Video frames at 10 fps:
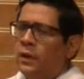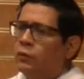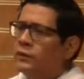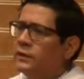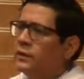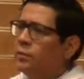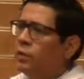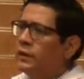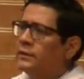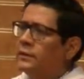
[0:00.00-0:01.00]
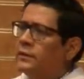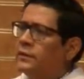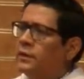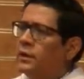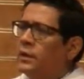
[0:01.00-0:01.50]
I was in the
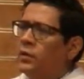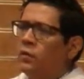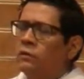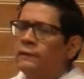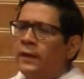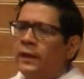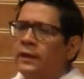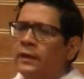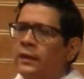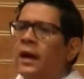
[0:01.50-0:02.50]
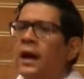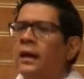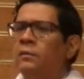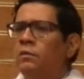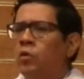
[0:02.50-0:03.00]
presence of a
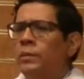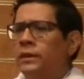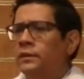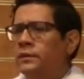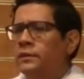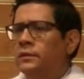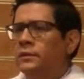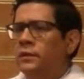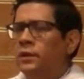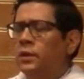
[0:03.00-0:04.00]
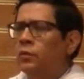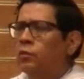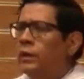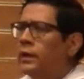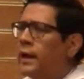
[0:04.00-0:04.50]
God moment
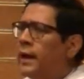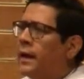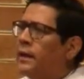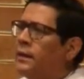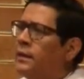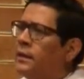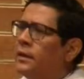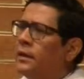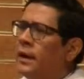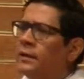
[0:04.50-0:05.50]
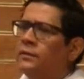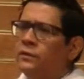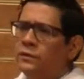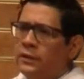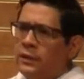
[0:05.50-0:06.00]
where I
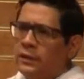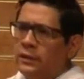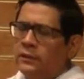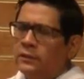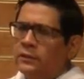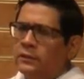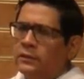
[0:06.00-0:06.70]
got to see